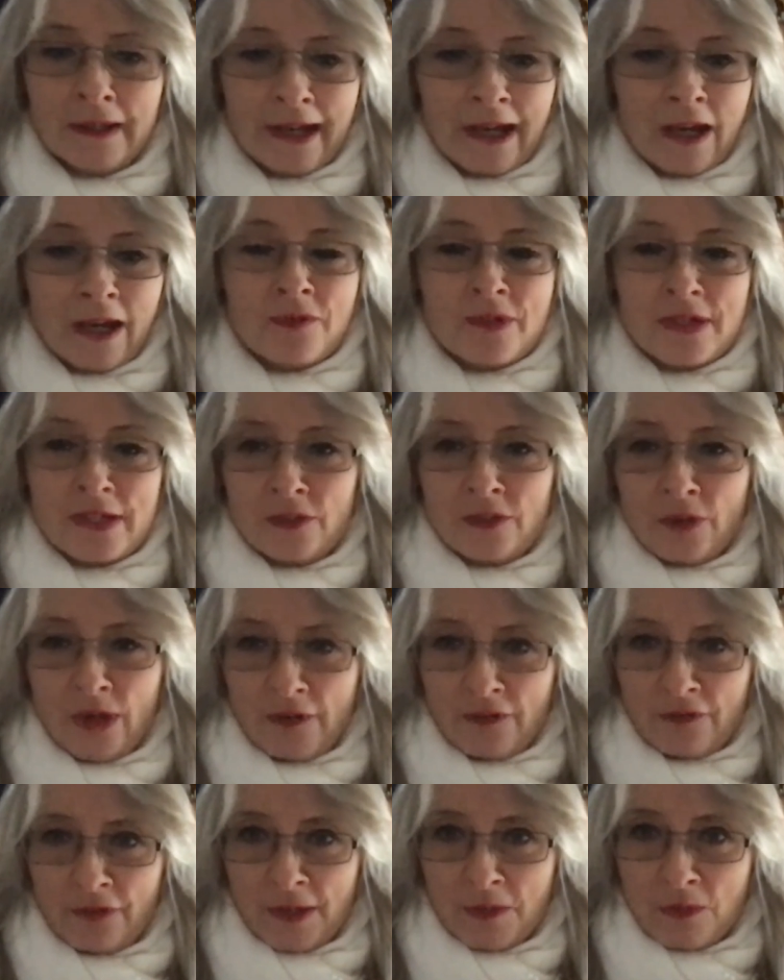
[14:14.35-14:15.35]
Obviously not
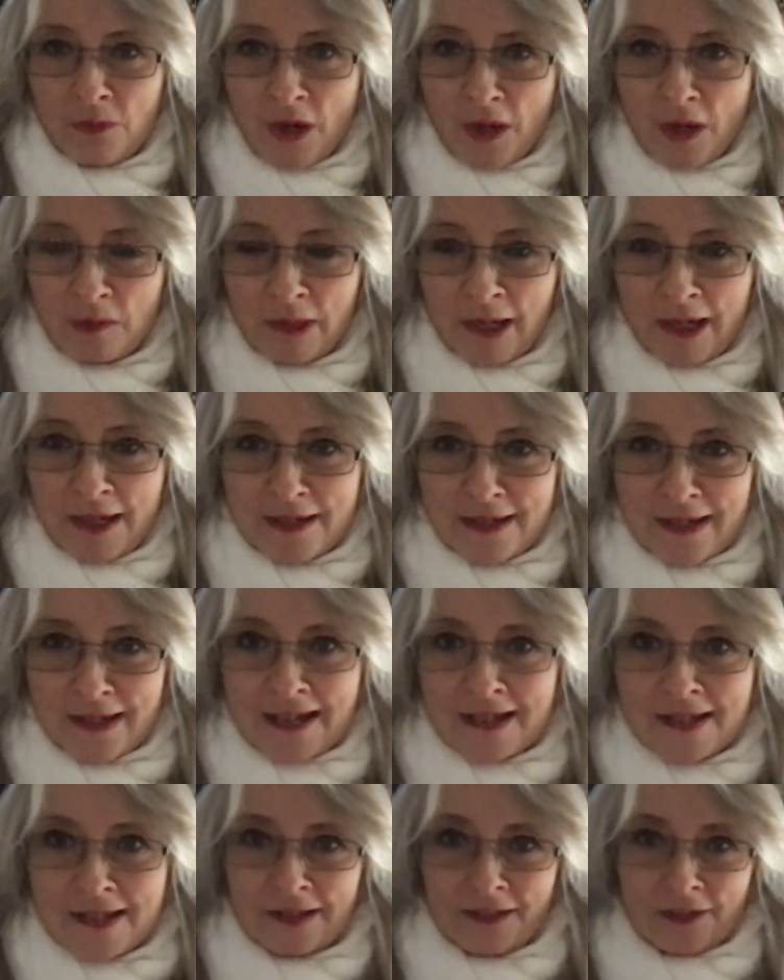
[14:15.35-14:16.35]
every workplace
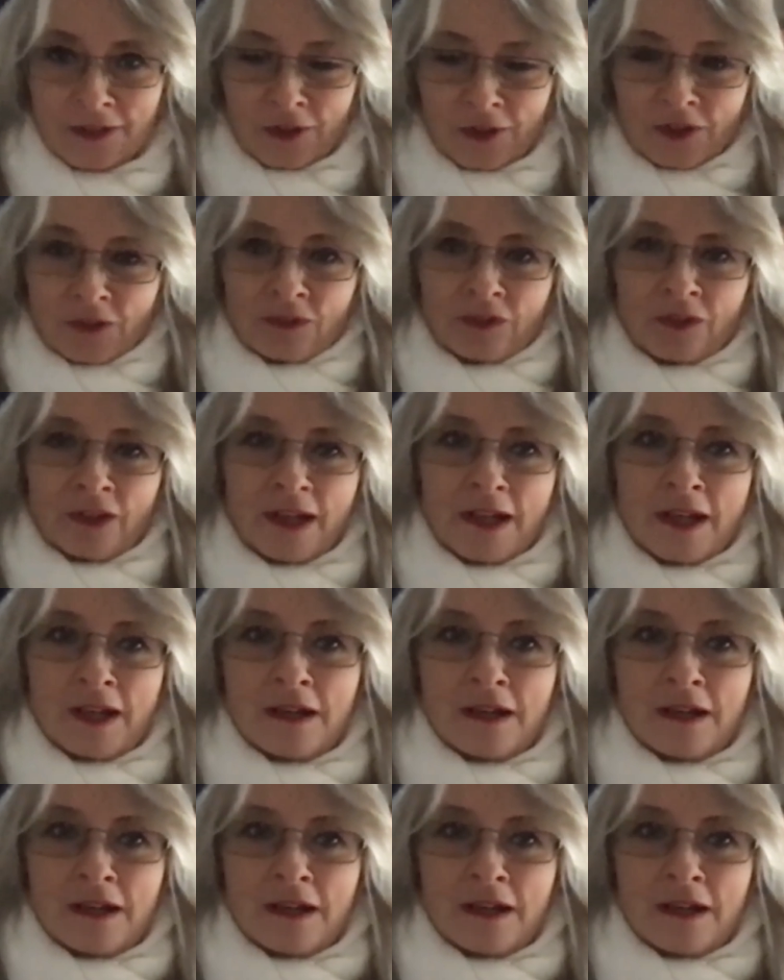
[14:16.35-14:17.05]
has the sort of,